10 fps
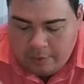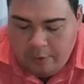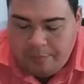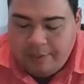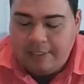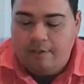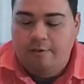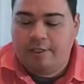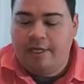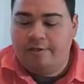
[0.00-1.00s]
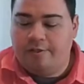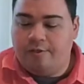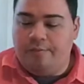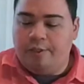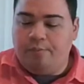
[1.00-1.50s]
Cooper says, ocean liners are
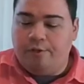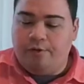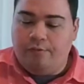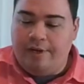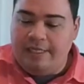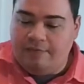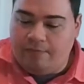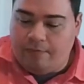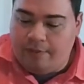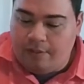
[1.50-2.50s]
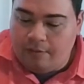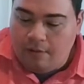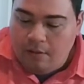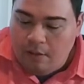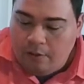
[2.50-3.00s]
so much more graceful than
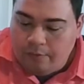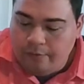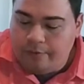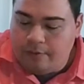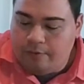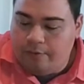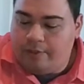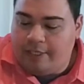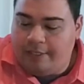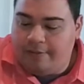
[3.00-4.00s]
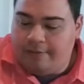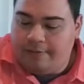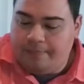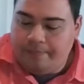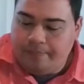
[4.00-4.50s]
cruise
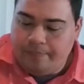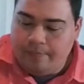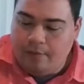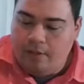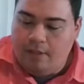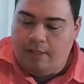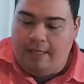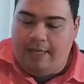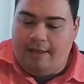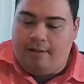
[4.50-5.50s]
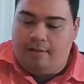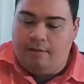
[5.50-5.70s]
liners. Yeah.